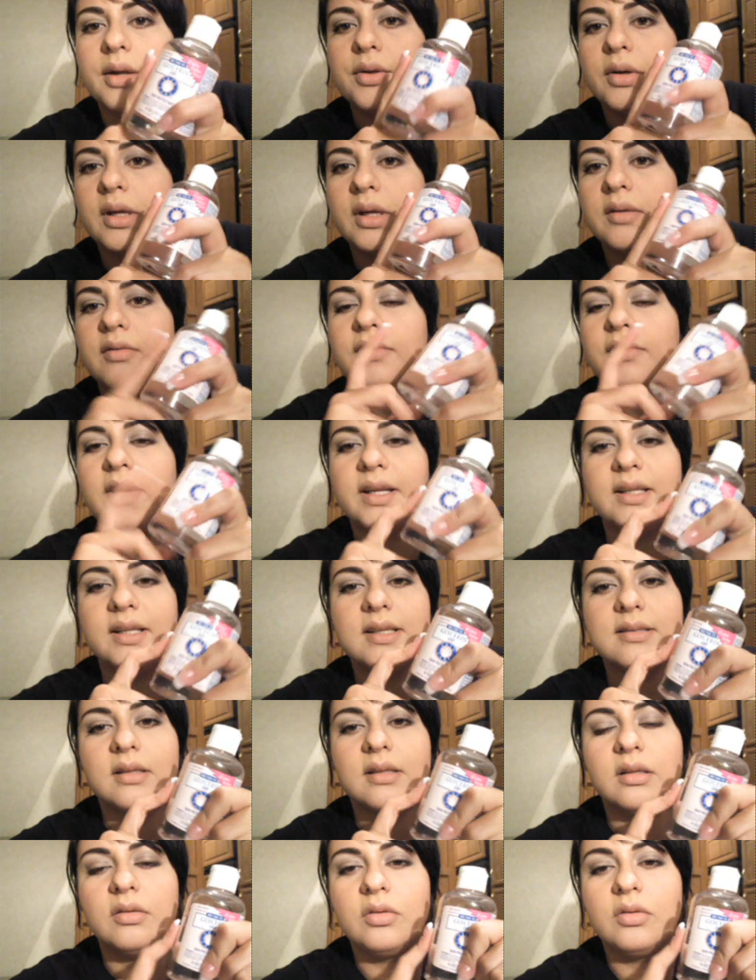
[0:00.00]
You can find
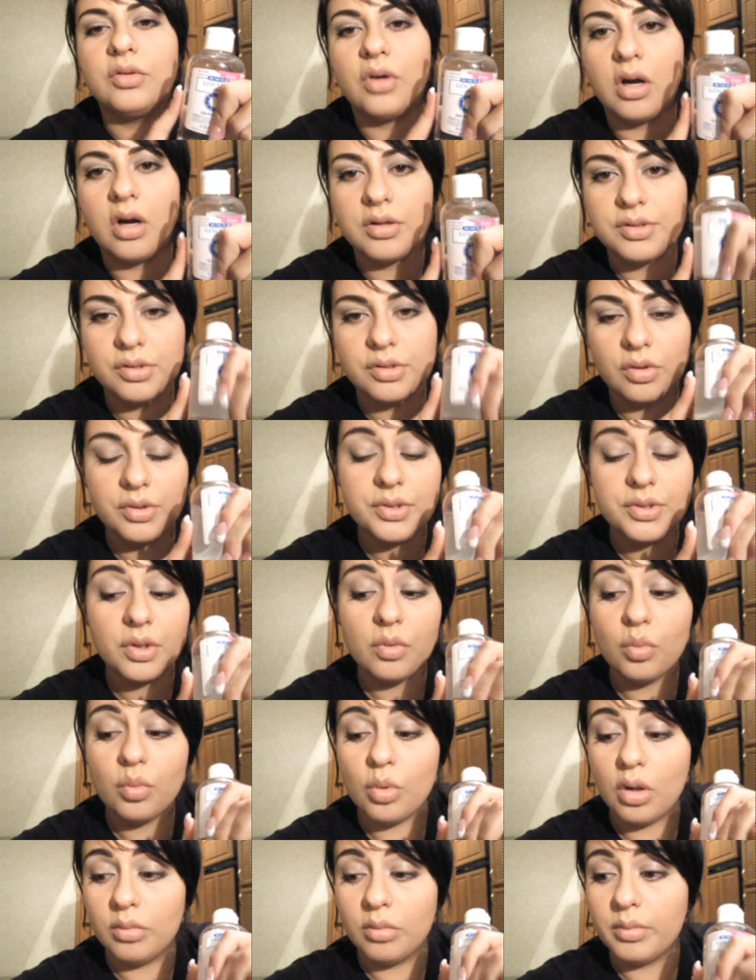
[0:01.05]
this at drugstores
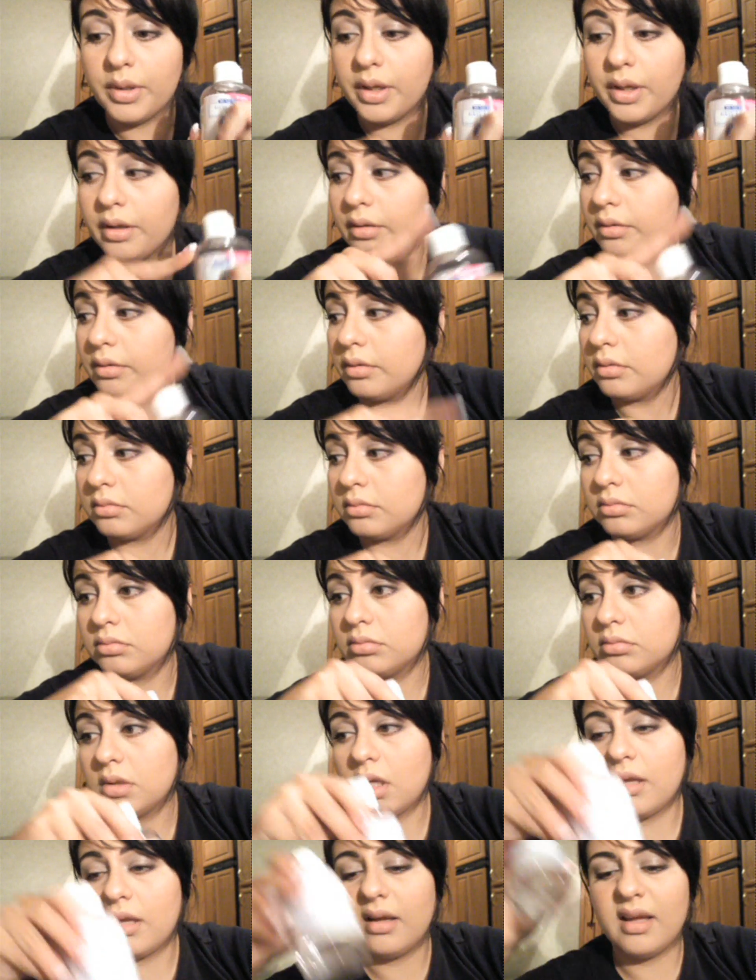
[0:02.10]
or Walmart.
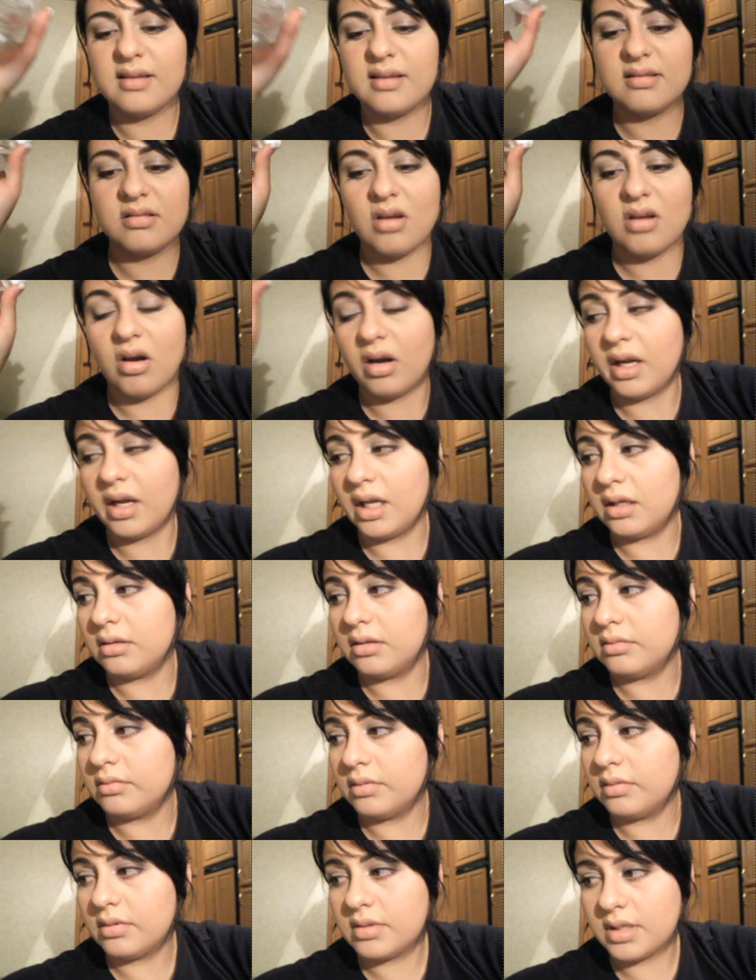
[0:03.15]
I guess Target
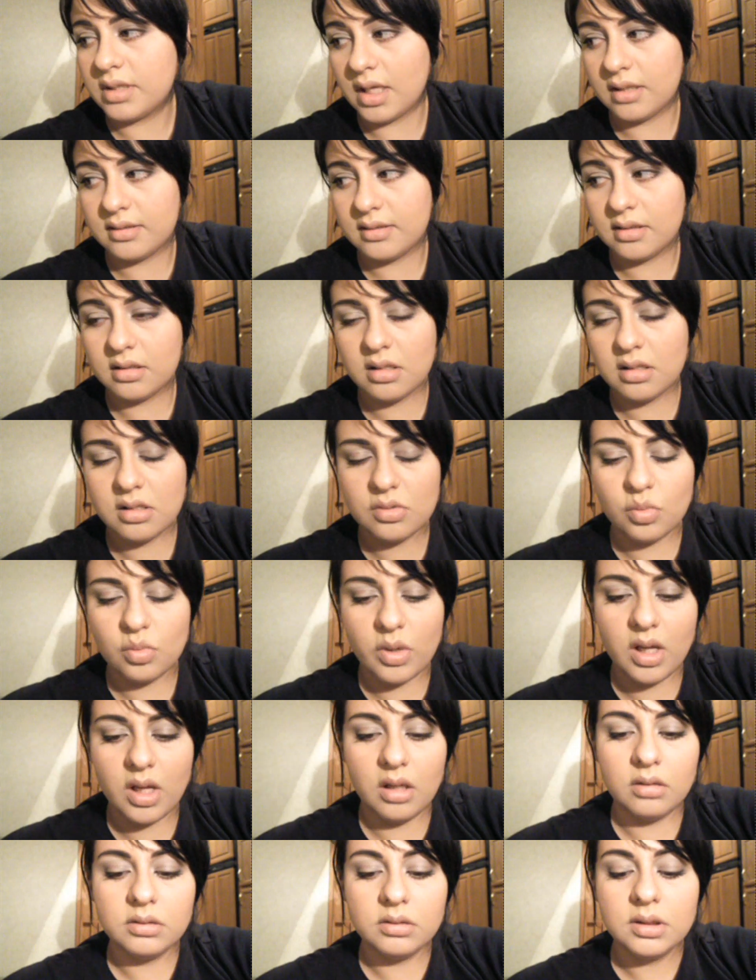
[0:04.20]
sells this as
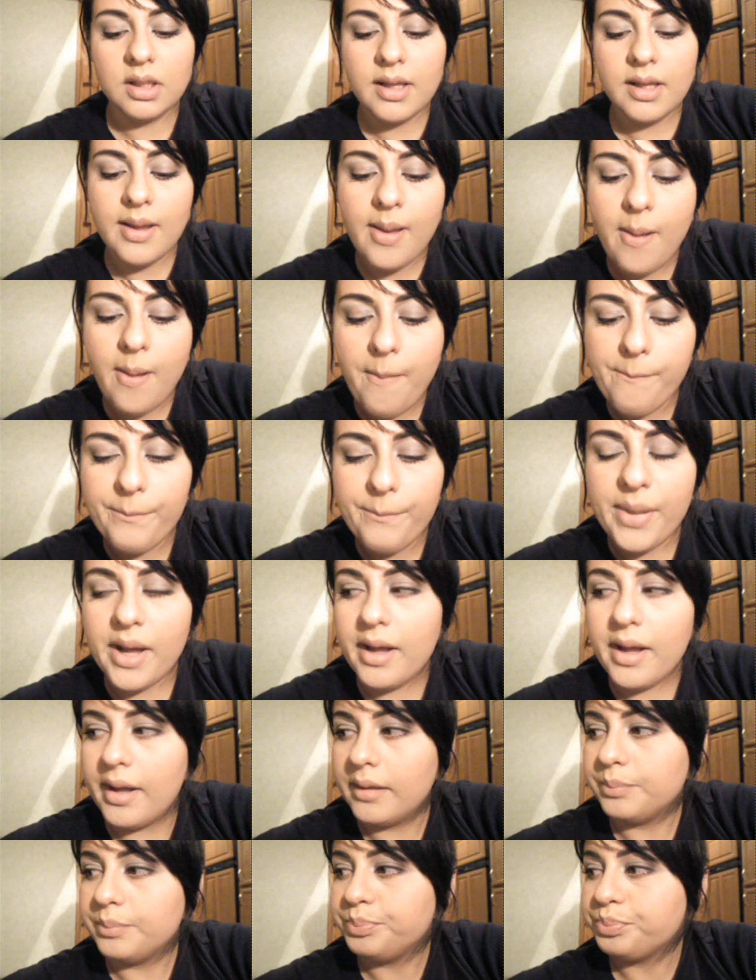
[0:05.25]
well.
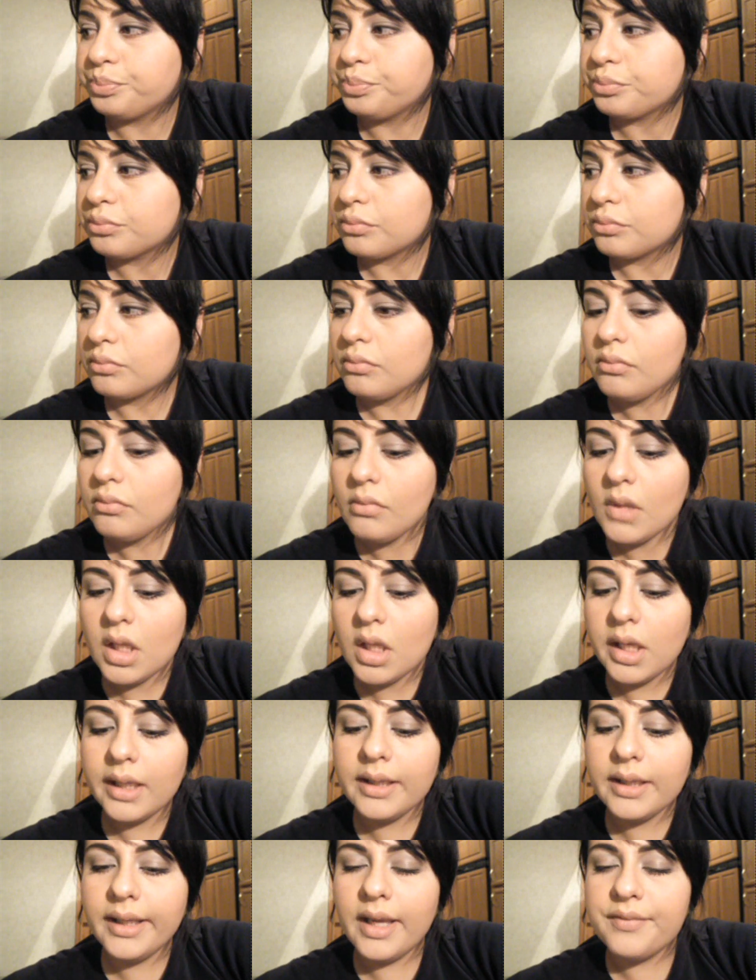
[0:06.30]
But
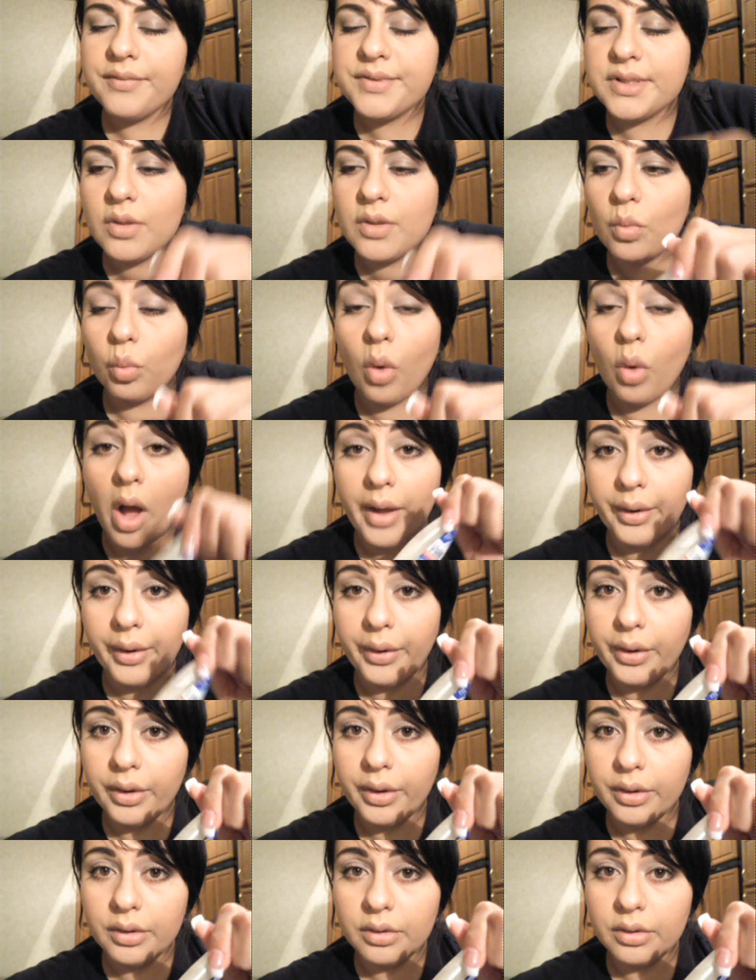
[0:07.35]
it gives the
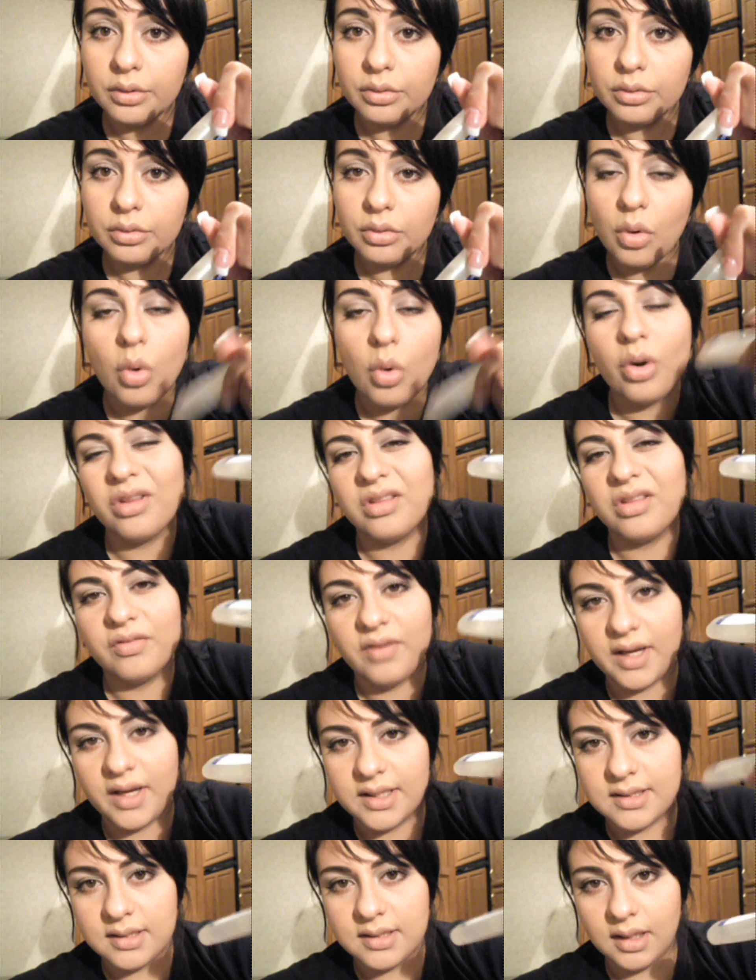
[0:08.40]
water or the
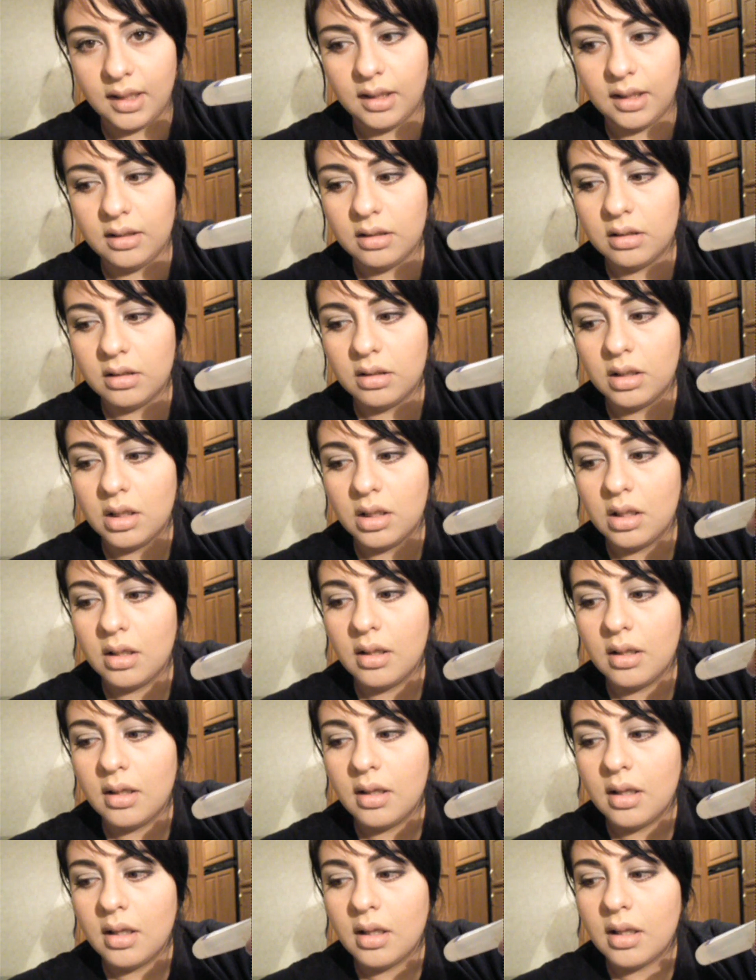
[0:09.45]
Vicine,
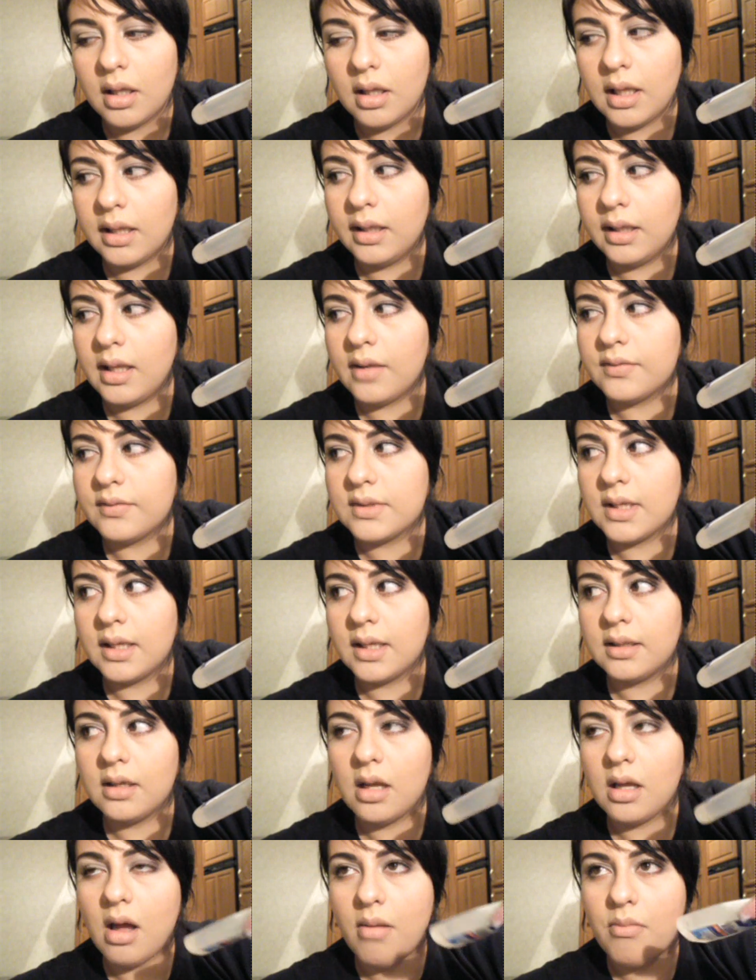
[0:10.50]
it gives
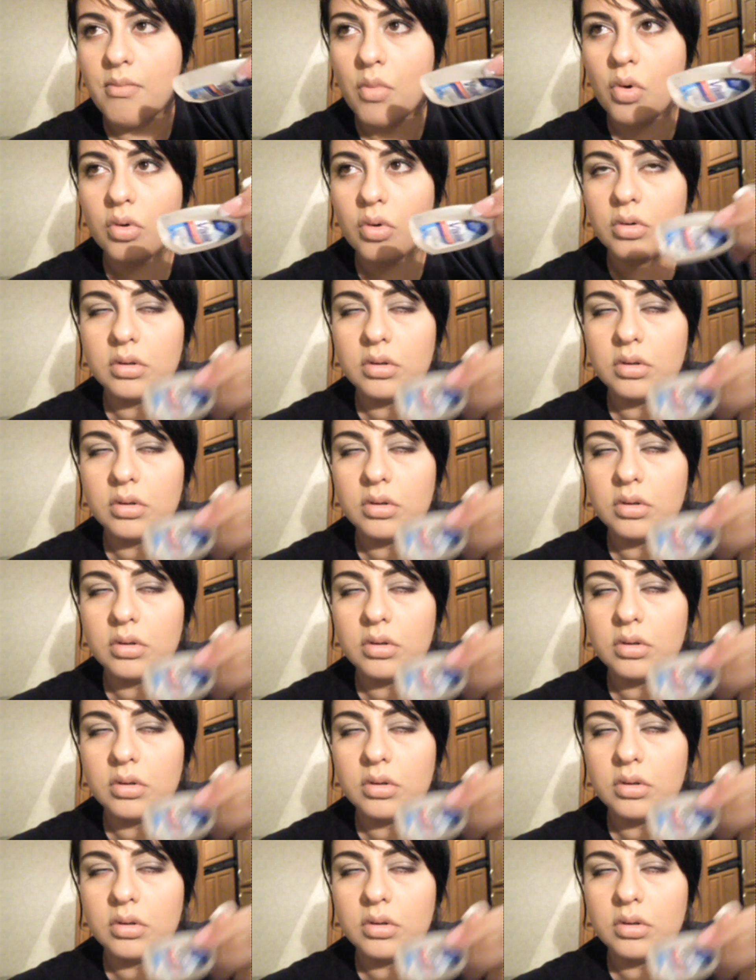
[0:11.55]
it a